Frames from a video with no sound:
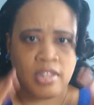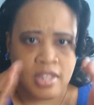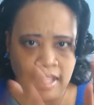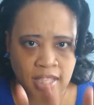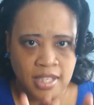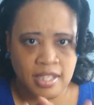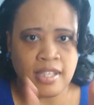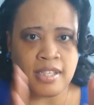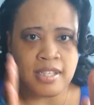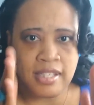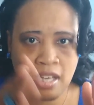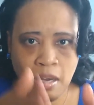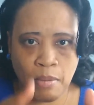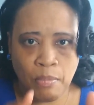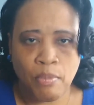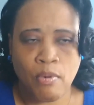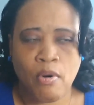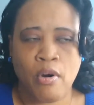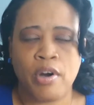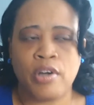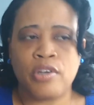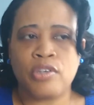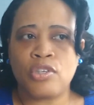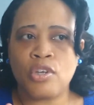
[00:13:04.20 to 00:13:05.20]
This is
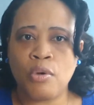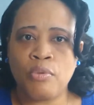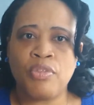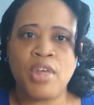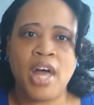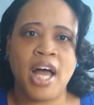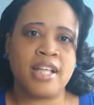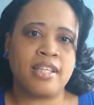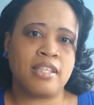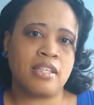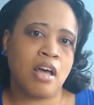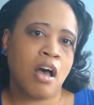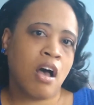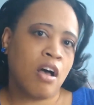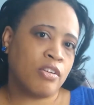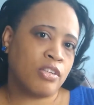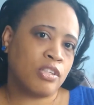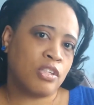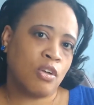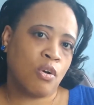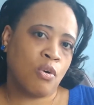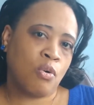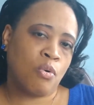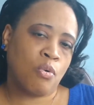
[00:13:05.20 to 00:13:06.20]
temporary. So that's
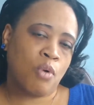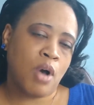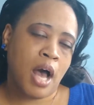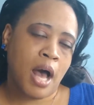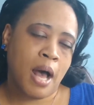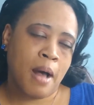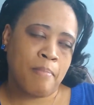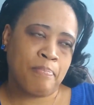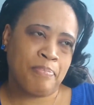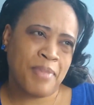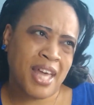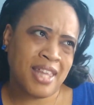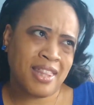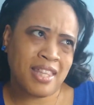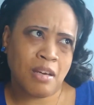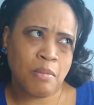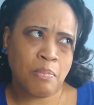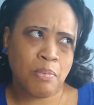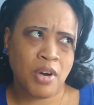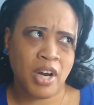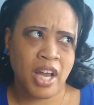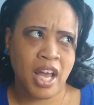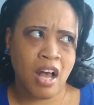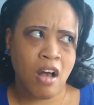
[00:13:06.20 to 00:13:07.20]
also, I
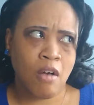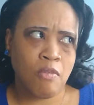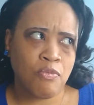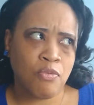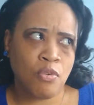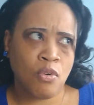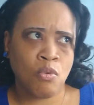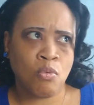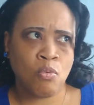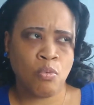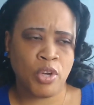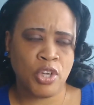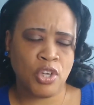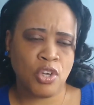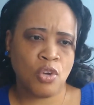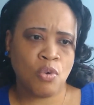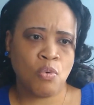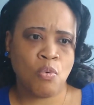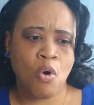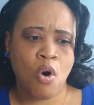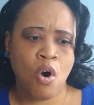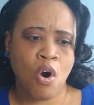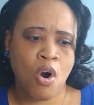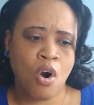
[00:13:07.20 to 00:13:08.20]
think, pretty helpful when
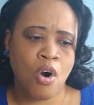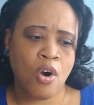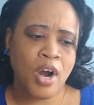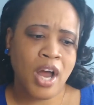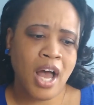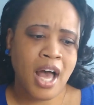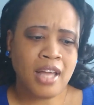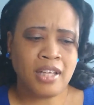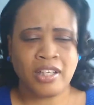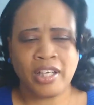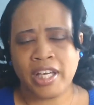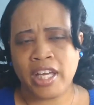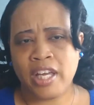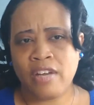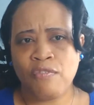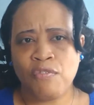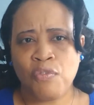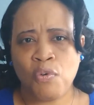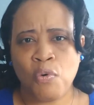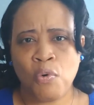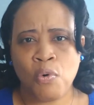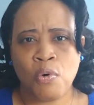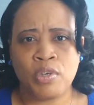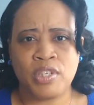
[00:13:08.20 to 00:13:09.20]
you are looking
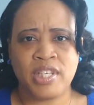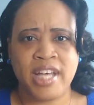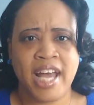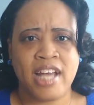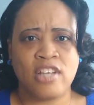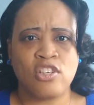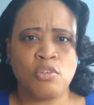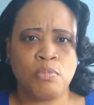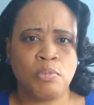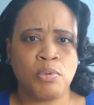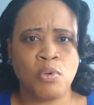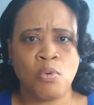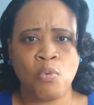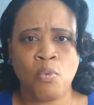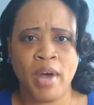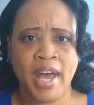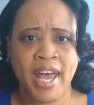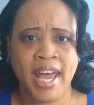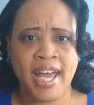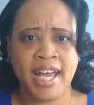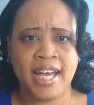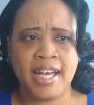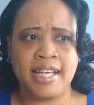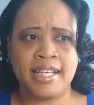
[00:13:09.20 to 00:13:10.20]
for tangible
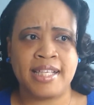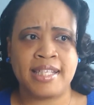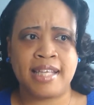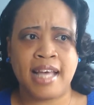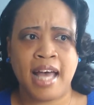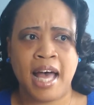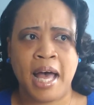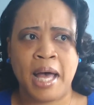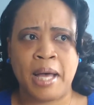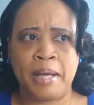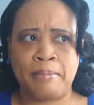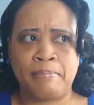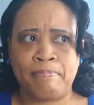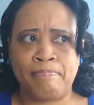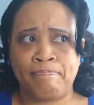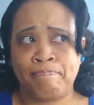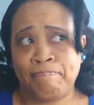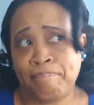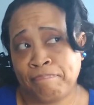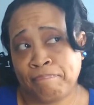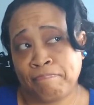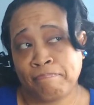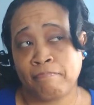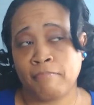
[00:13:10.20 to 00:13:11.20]
ways,
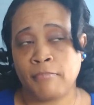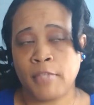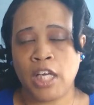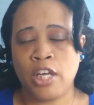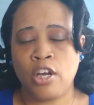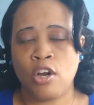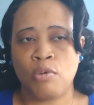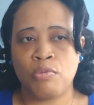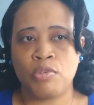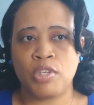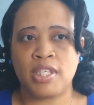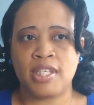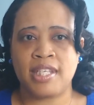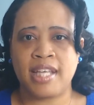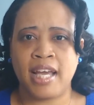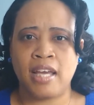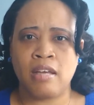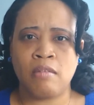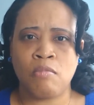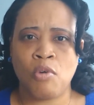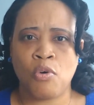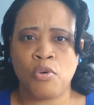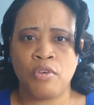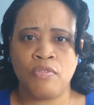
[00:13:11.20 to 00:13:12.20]
to
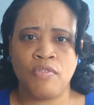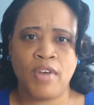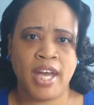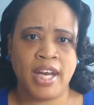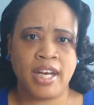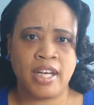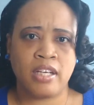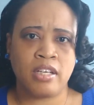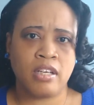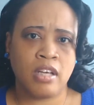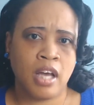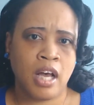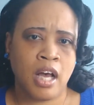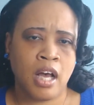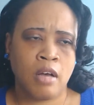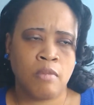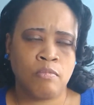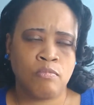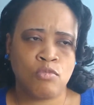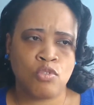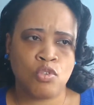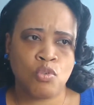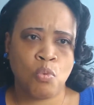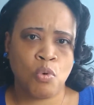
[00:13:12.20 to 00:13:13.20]
stay motivated
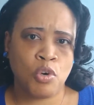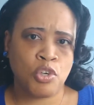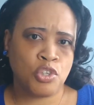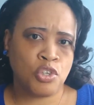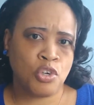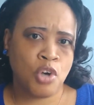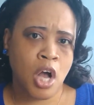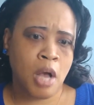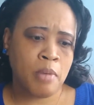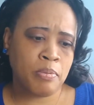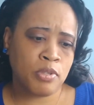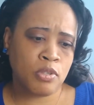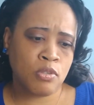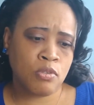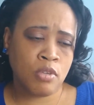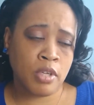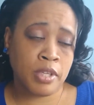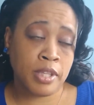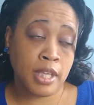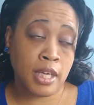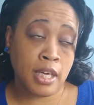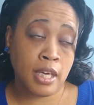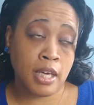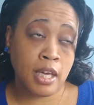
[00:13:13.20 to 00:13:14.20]
towards your
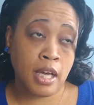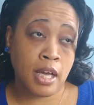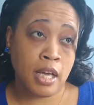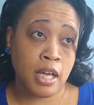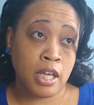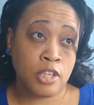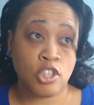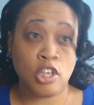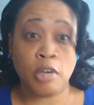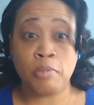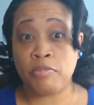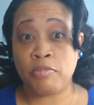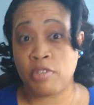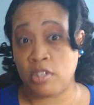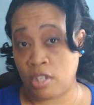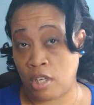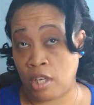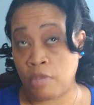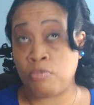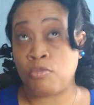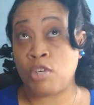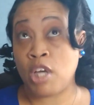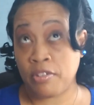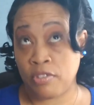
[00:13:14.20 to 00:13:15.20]

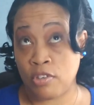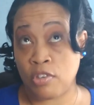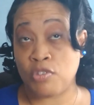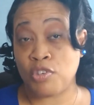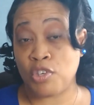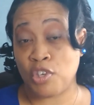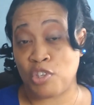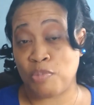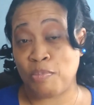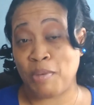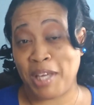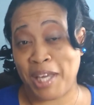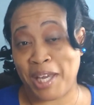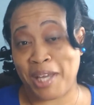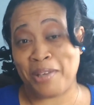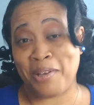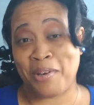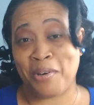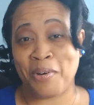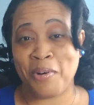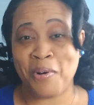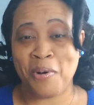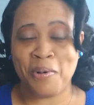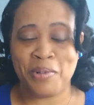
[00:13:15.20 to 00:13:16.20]
objectives, and
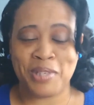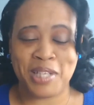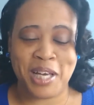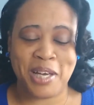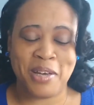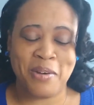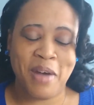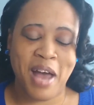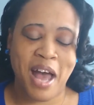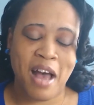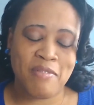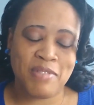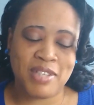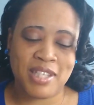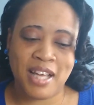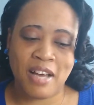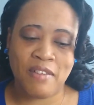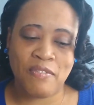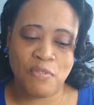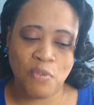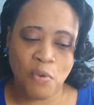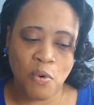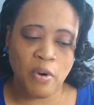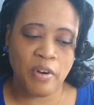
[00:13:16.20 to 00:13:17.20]
your goals that you have
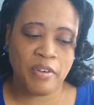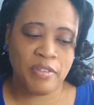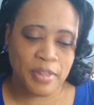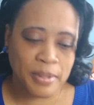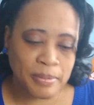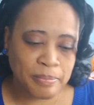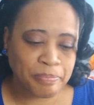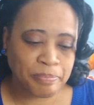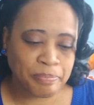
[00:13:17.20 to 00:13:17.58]
set forth.